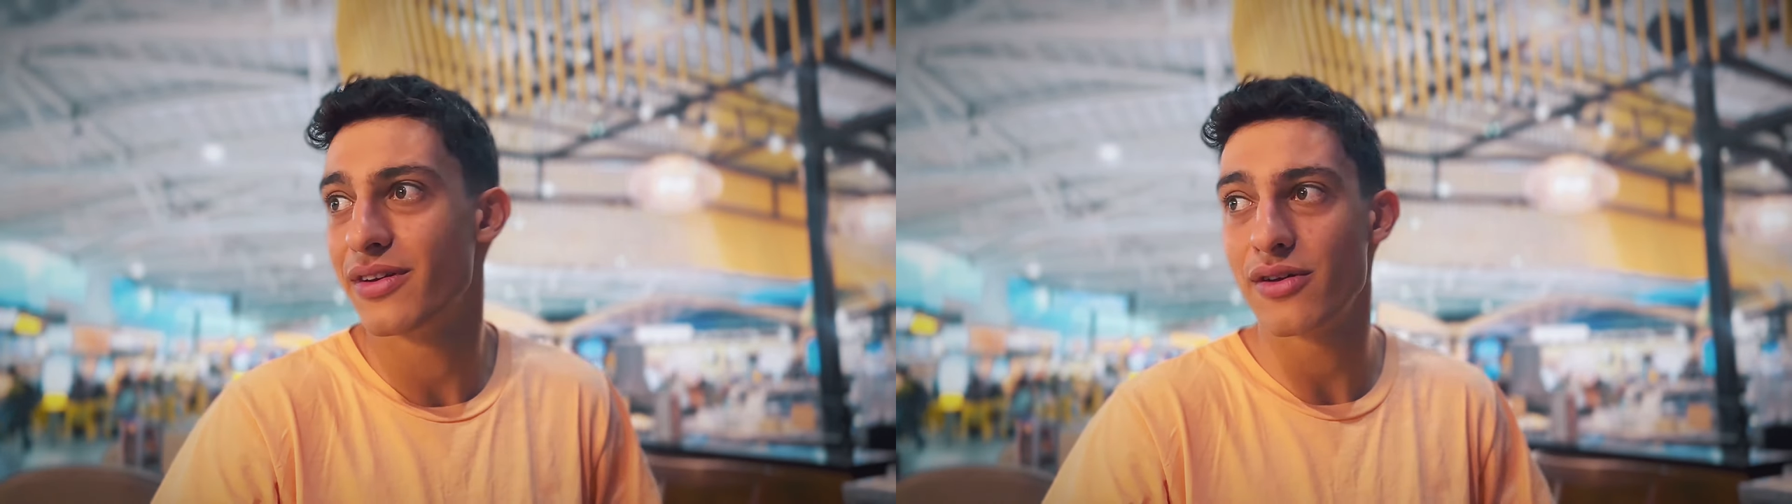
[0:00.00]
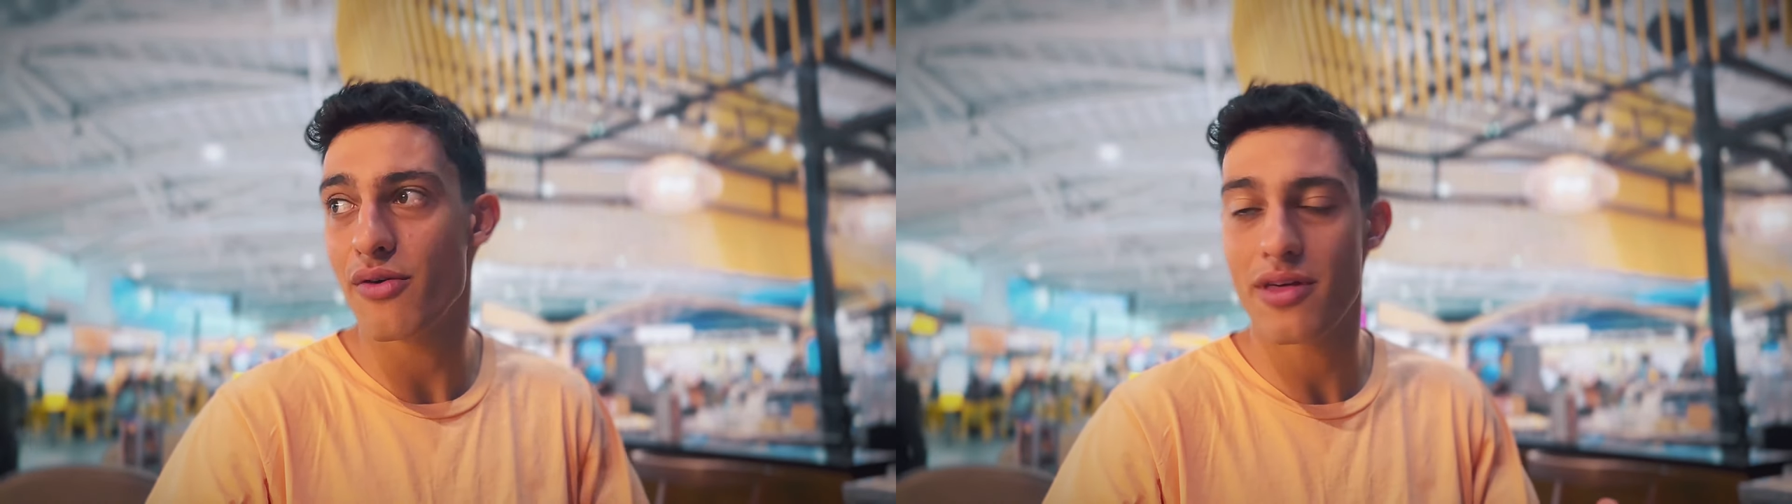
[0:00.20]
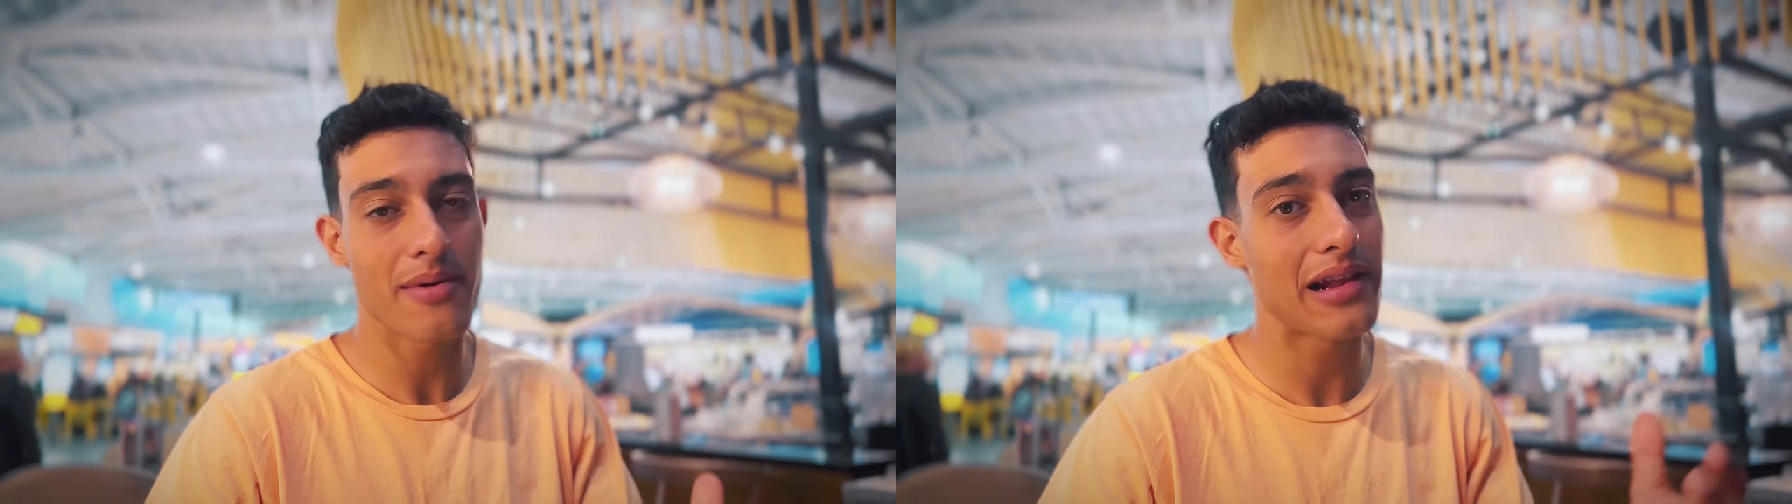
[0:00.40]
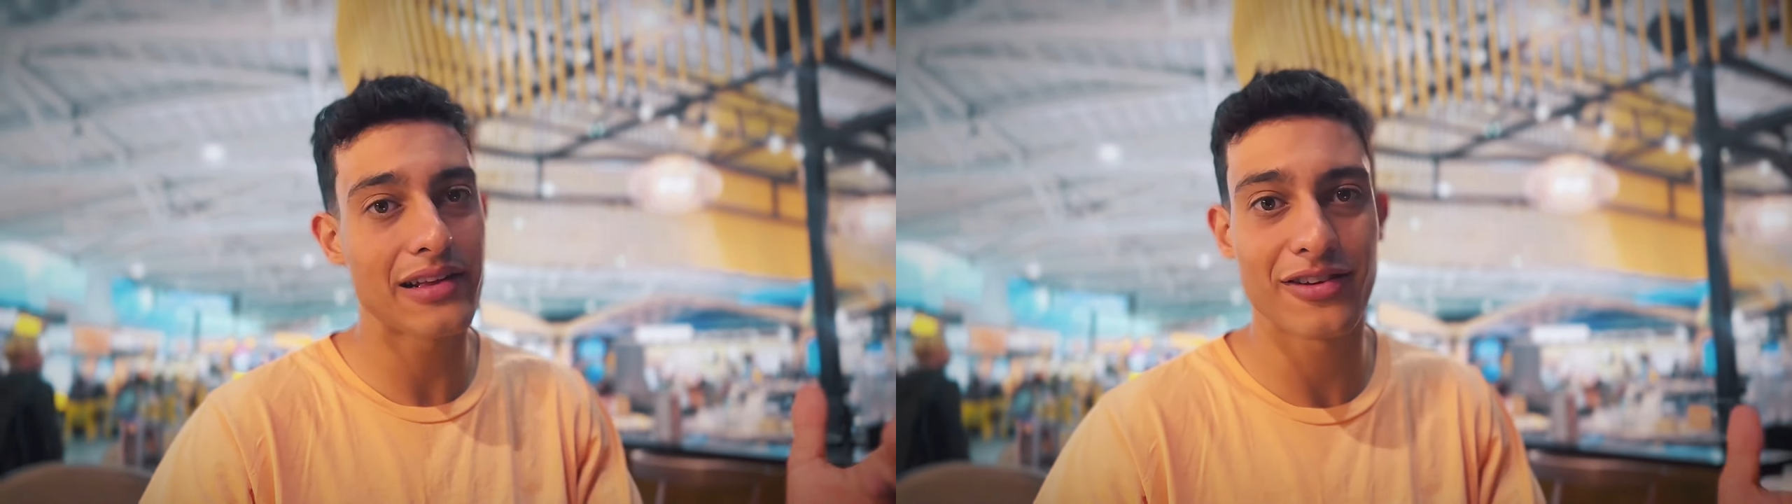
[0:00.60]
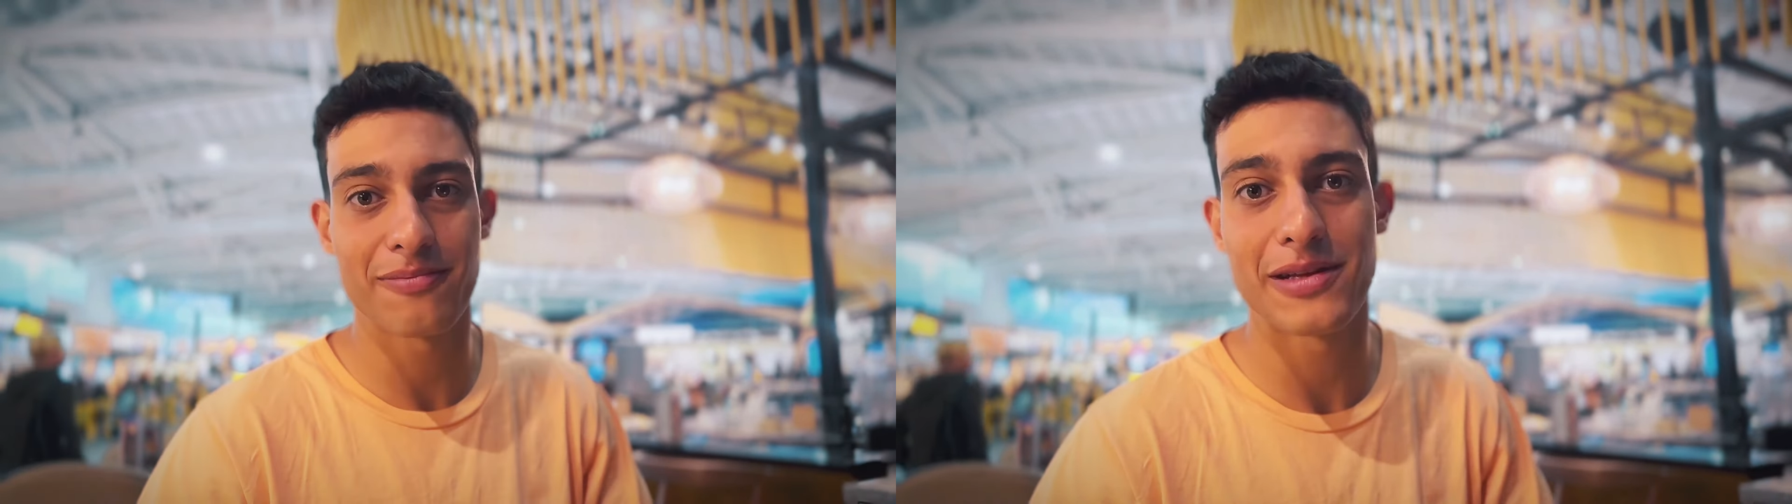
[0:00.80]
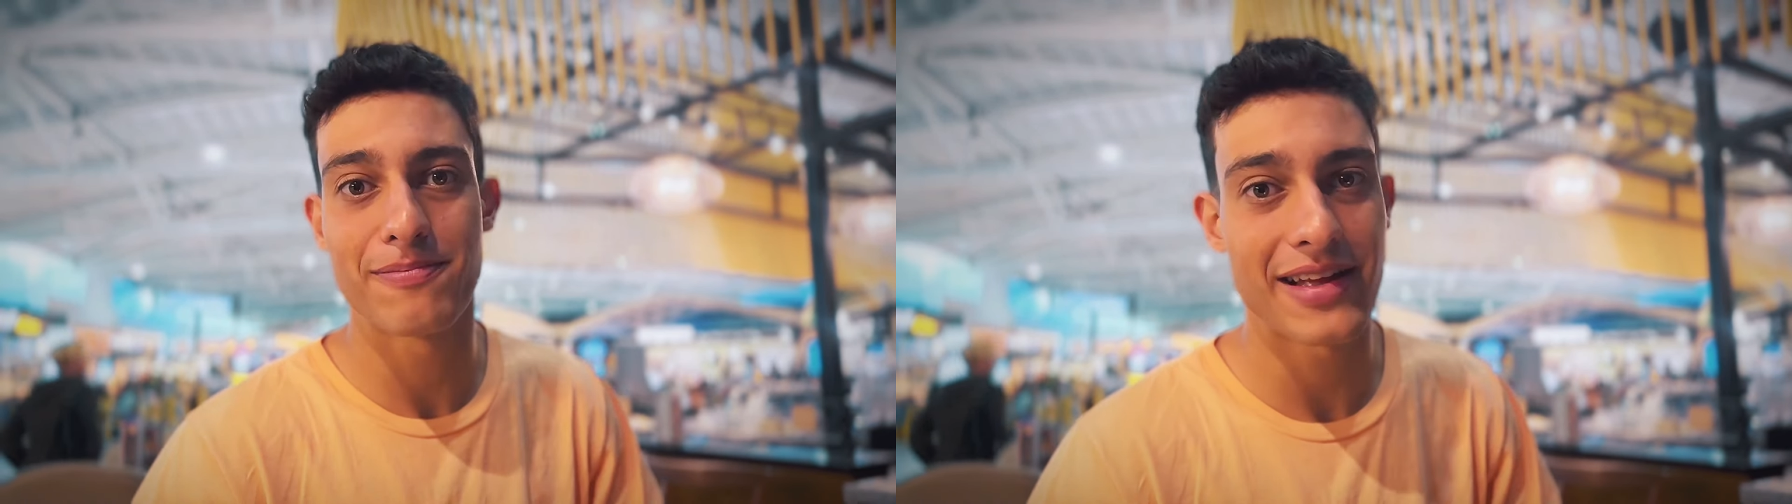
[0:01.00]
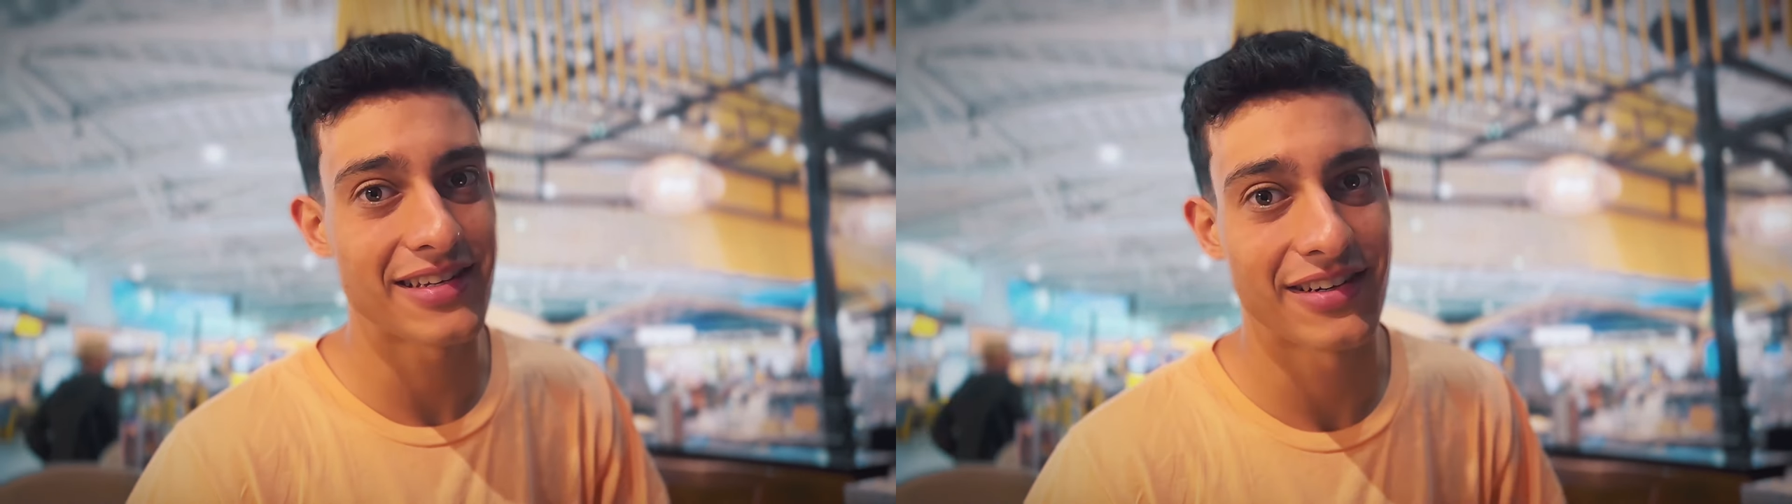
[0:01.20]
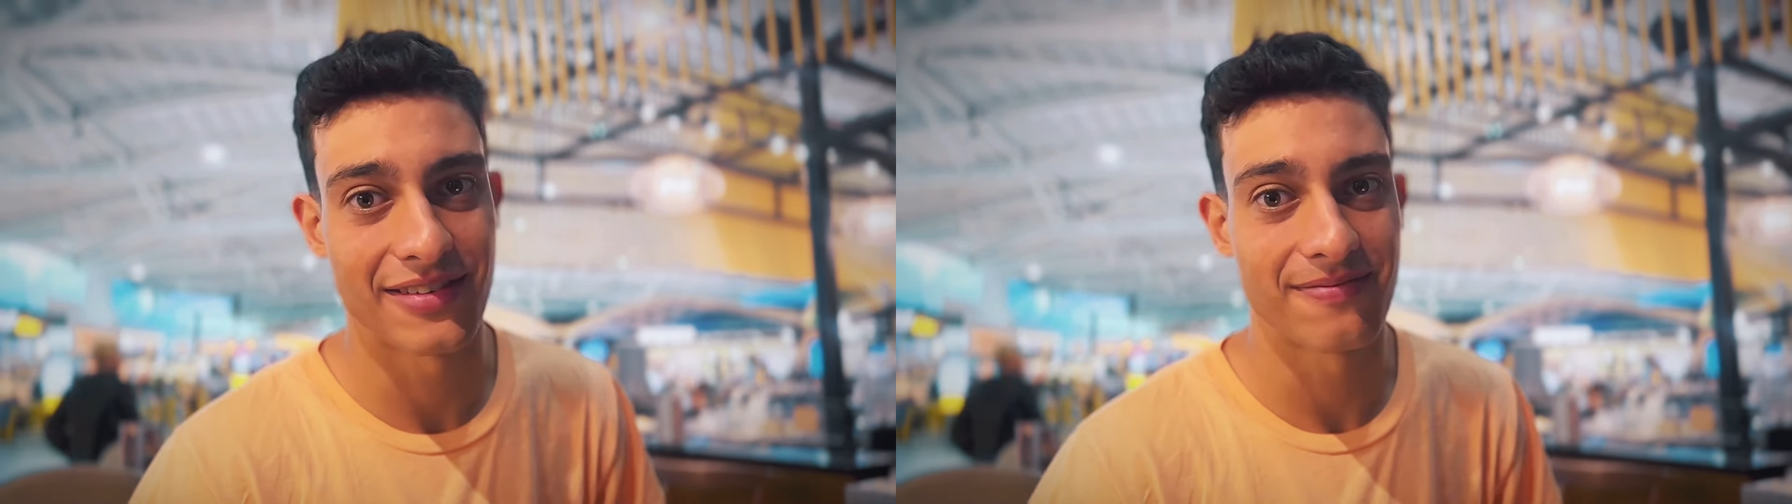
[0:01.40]
know them a little bit
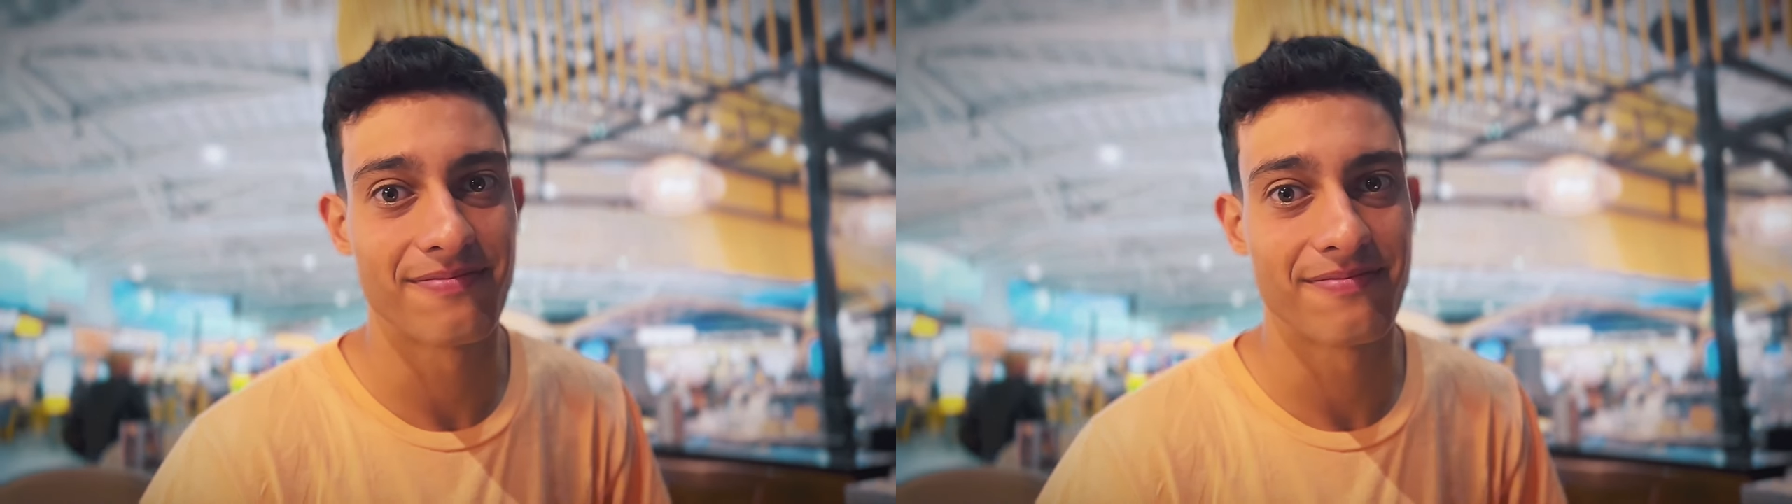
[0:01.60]
better.